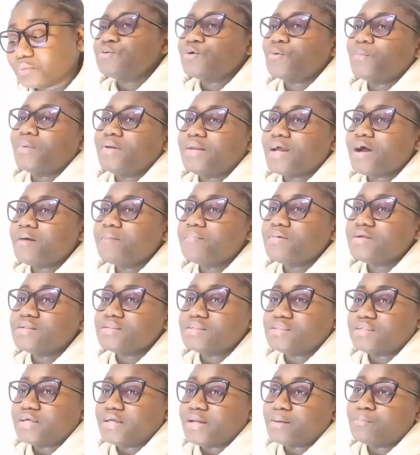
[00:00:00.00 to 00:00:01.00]
So with that being
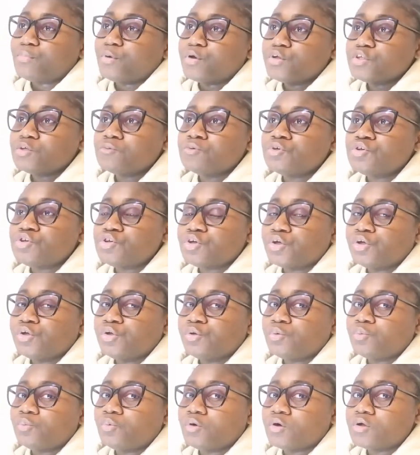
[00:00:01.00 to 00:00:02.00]
said, I'm going to be showing
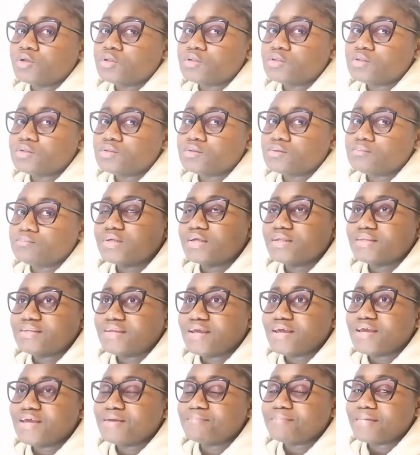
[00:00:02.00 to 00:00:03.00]
you what a
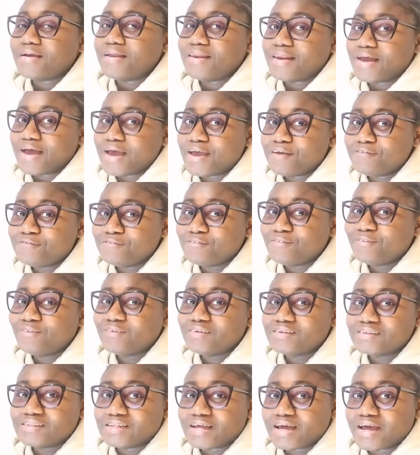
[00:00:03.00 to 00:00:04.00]
day in my life
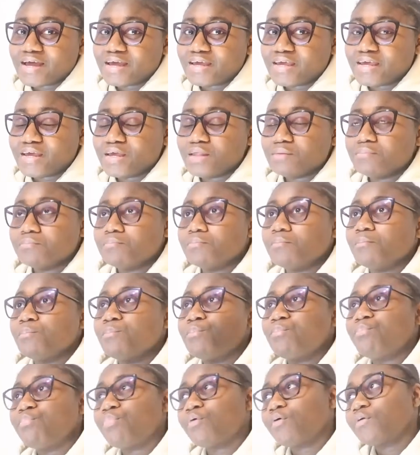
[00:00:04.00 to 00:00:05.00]
looks like in
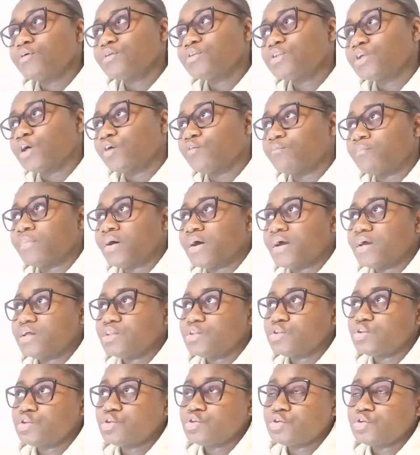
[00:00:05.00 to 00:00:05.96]
both of my